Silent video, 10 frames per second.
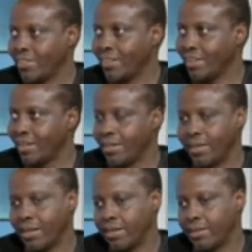Yeah,
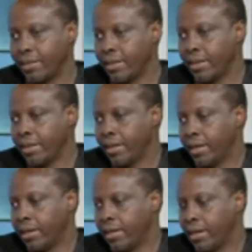and
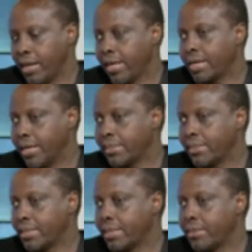as I
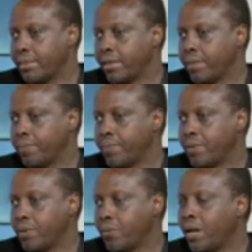said,
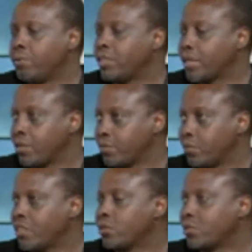where
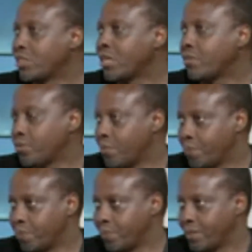should we start from?
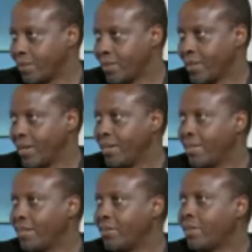
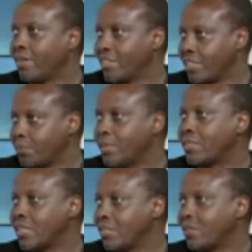And the space
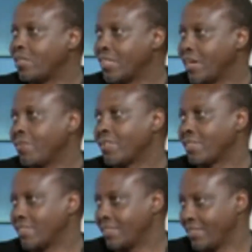technology gave
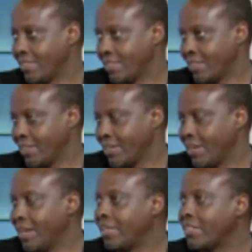us
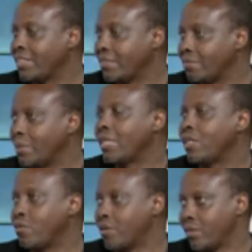a
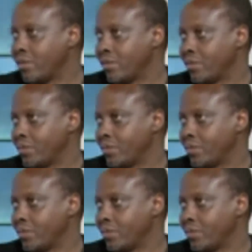beginning of an answer.